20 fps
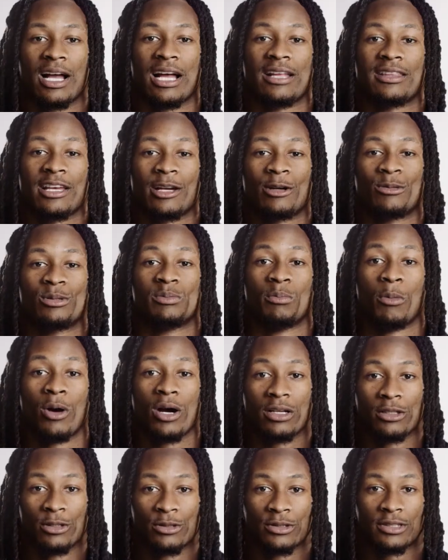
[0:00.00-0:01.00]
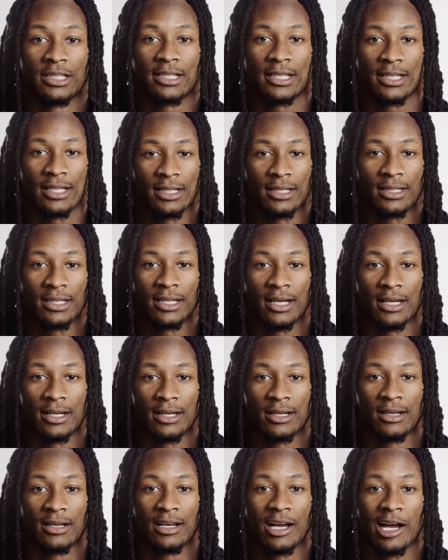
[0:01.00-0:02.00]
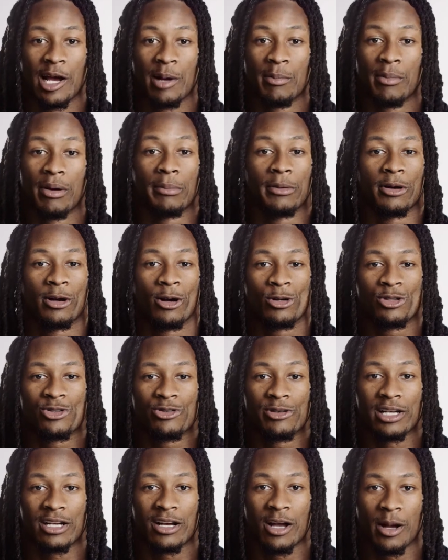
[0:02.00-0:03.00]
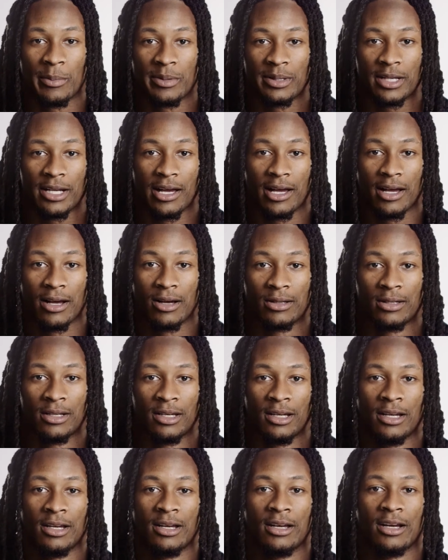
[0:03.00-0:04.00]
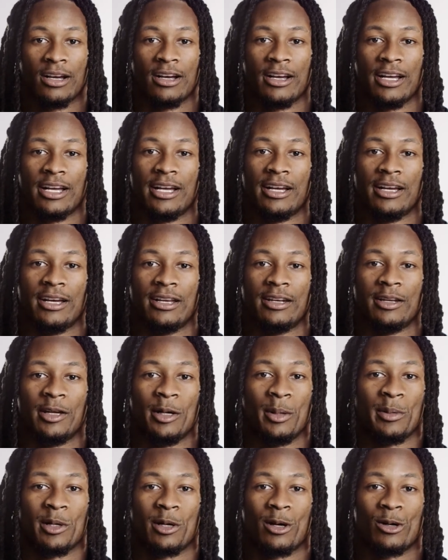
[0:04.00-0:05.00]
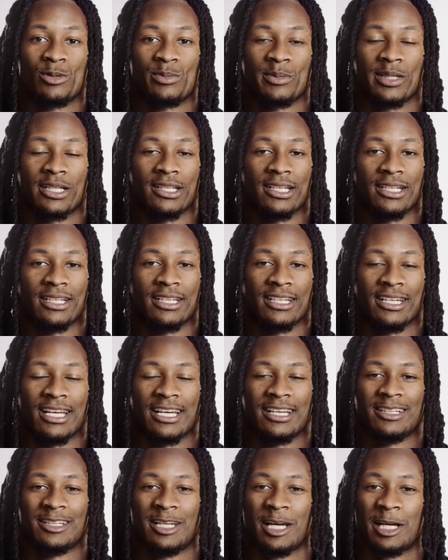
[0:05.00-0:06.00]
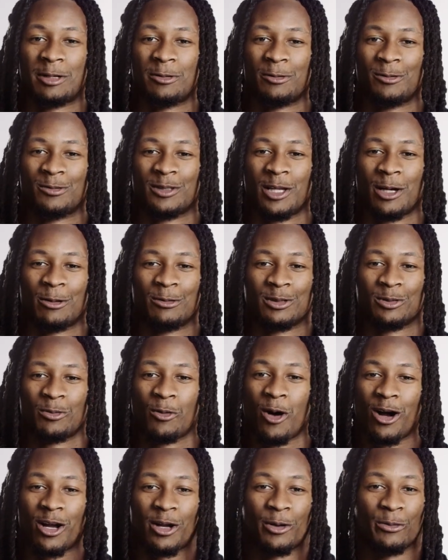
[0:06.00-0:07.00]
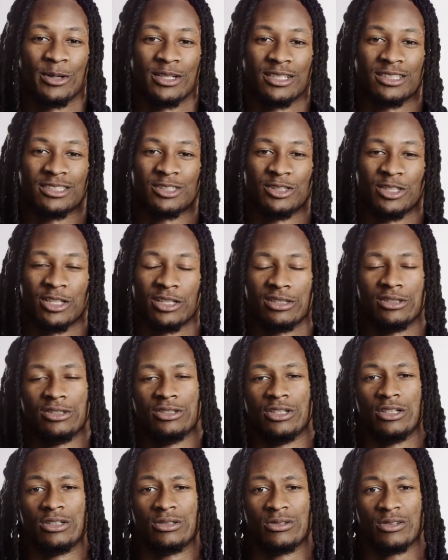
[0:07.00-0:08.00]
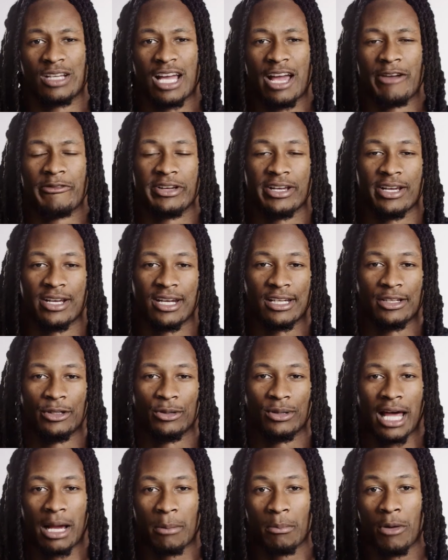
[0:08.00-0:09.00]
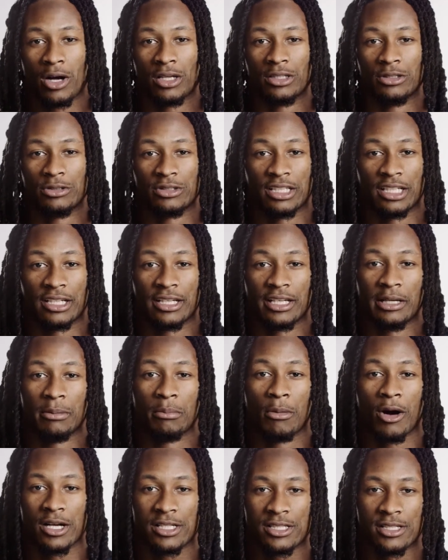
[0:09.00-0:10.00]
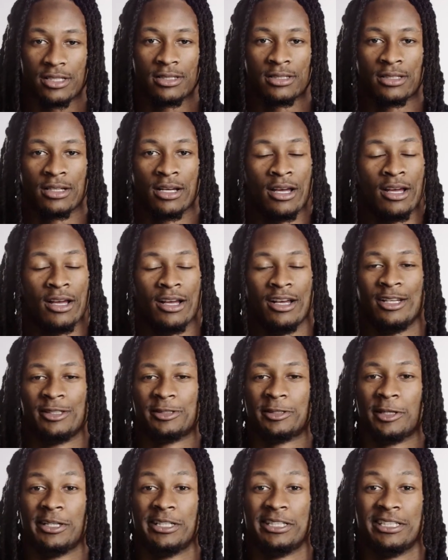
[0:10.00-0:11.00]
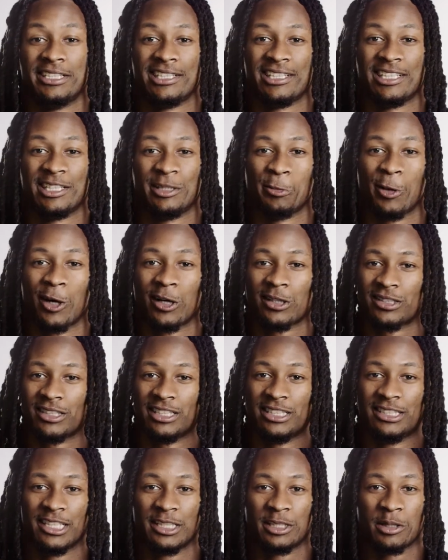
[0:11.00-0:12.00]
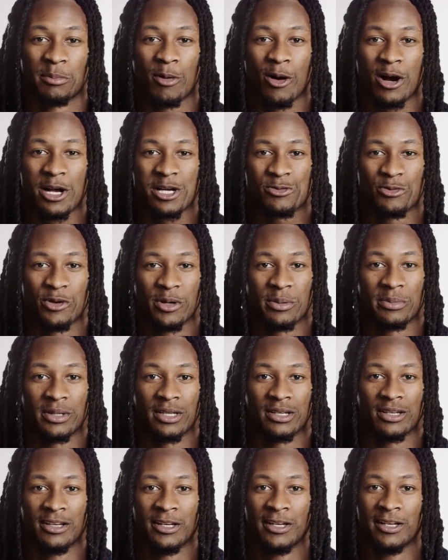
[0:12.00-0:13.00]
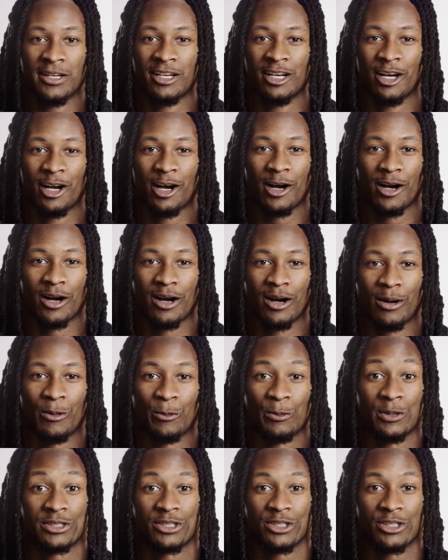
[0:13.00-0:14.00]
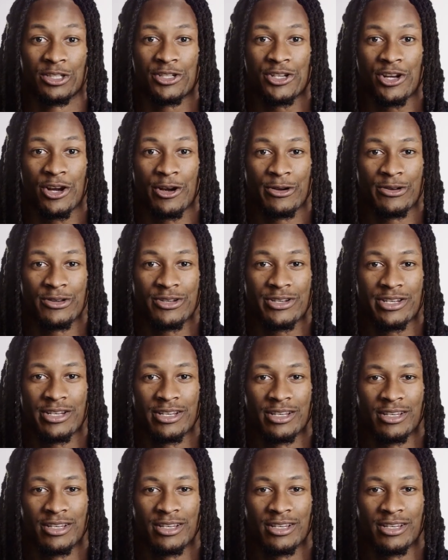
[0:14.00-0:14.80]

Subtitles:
I think it was Martin Luther King Day. I remember Coach Richt coming down, and him and Coach McClendon, and they was walking with us. You know, every year they do like Martin Luther King marches. So he did the march with me, went to the church.